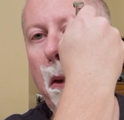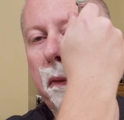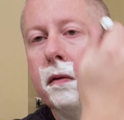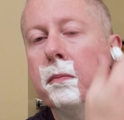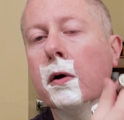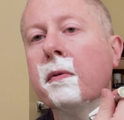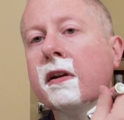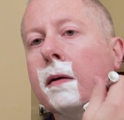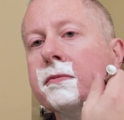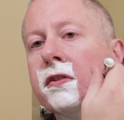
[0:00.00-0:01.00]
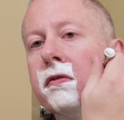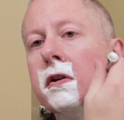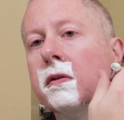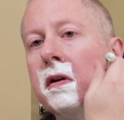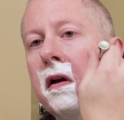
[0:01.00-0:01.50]
The bourbon comes
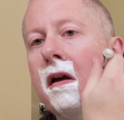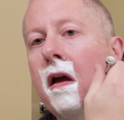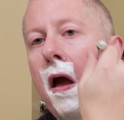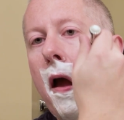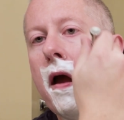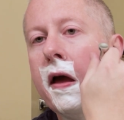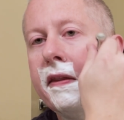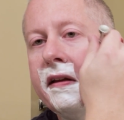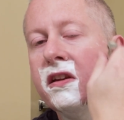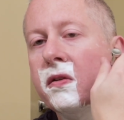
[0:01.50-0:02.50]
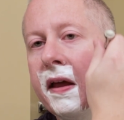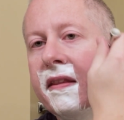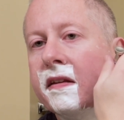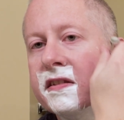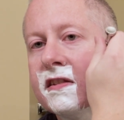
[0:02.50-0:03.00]
through, and then you
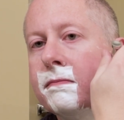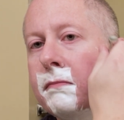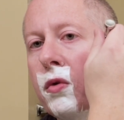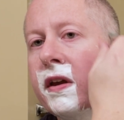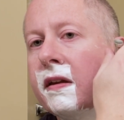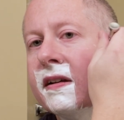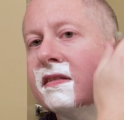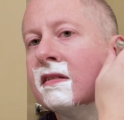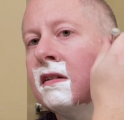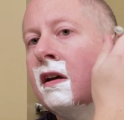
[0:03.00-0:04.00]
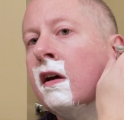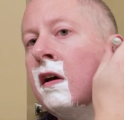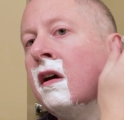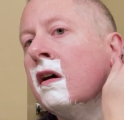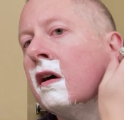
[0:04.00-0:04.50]
get the smokiness,
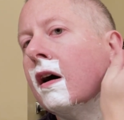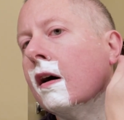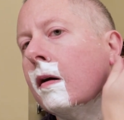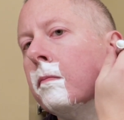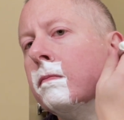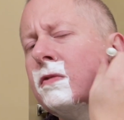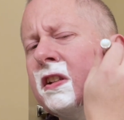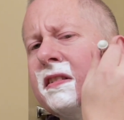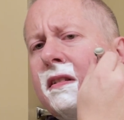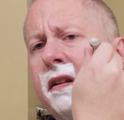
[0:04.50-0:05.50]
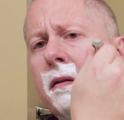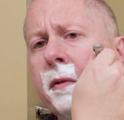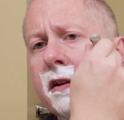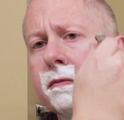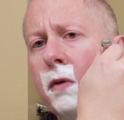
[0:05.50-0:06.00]
just a little
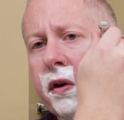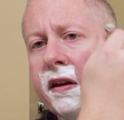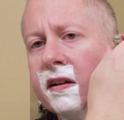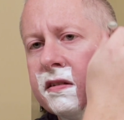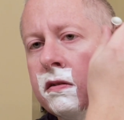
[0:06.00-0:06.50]
bit of smokiness